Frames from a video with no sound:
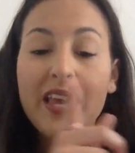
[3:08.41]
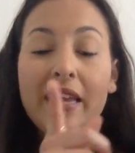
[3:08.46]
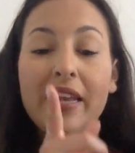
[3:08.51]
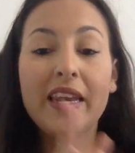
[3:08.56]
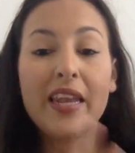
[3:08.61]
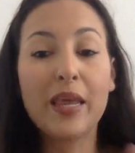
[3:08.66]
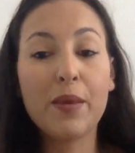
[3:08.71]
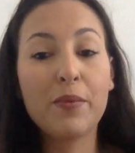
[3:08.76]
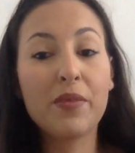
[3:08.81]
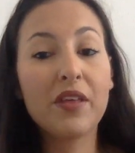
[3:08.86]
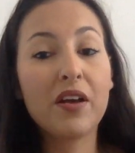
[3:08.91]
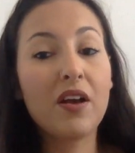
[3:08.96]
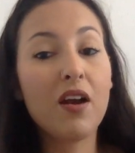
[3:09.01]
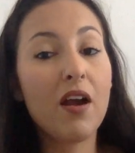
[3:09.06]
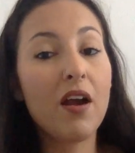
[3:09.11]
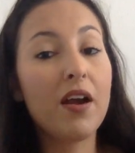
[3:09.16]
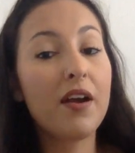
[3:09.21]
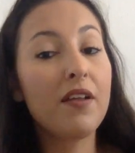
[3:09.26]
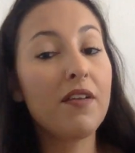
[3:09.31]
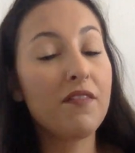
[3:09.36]
Name of the
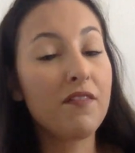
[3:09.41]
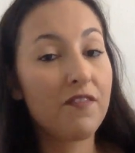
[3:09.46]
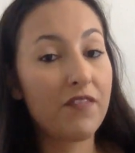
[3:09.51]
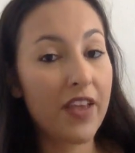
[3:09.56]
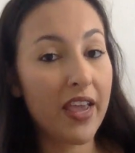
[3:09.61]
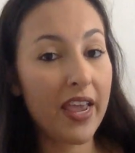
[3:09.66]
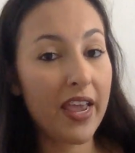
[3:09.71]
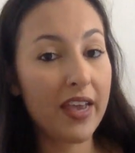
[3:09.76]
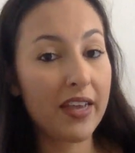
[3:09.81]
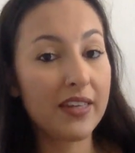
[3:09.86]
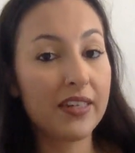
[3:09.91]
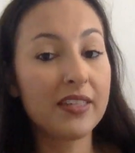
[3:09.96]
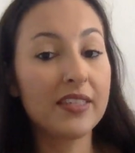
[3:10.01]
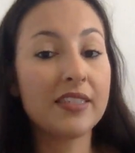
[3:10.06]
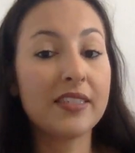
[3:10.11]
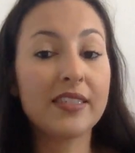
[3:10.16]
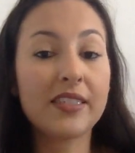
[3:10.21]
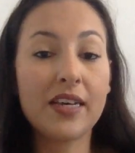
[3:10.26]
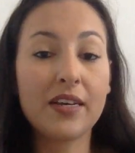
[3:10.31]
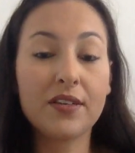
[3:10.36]
card, van.
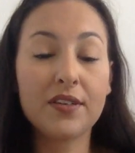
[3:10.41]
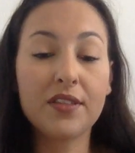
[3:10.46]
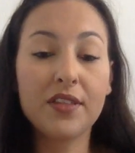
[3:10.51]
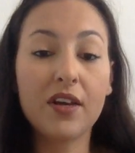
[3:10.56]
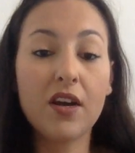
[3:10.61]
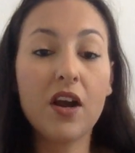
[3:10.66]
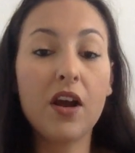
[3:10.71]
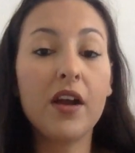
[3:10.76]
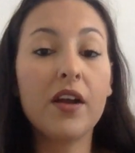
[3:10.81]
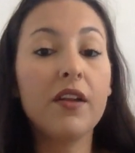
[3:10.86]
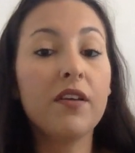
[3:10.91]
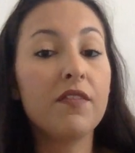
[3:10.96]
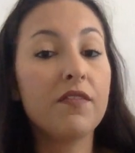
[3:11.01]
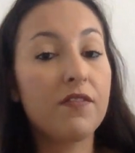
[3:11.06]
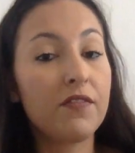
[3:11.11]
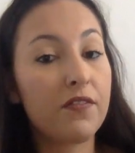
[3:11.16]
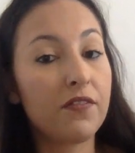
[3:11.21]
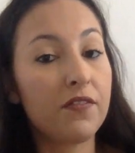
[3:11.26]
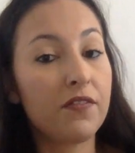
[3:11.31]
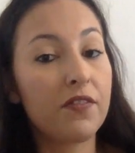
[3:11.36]
Sound of the card,
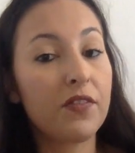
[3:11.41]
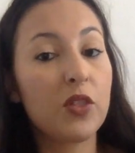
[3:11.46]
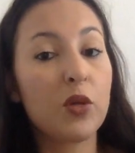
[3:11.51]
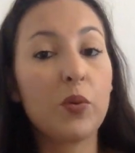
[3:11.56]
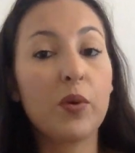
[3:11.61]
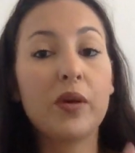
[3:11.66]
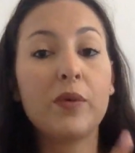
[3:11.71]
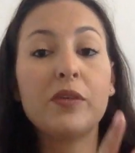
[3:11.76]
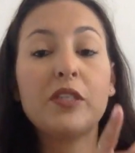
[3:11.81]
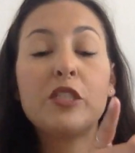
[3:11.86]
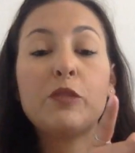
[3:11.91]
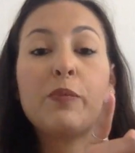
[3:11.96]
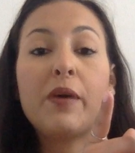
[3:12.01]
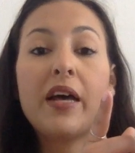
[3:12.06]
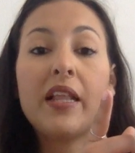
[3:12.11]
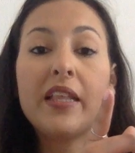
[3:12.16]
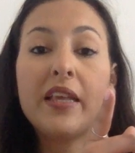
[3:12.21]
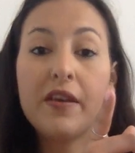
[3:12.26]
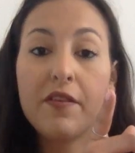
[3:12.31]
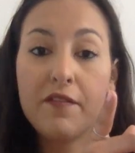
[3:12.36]
v, the way we
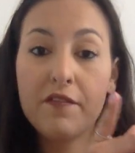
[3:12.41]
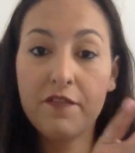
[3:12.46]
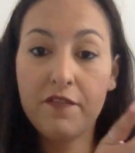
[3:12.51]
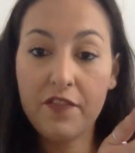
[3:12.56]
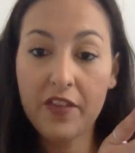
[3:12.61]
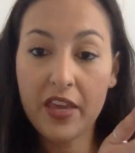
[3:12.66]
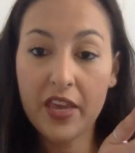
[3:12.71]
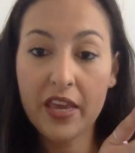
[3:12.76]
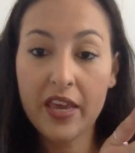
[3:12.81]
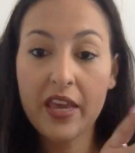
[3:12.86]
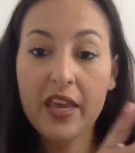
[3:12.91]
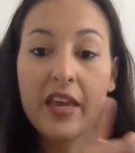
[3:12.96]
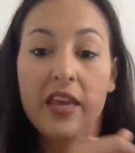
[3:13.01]
spell it, V.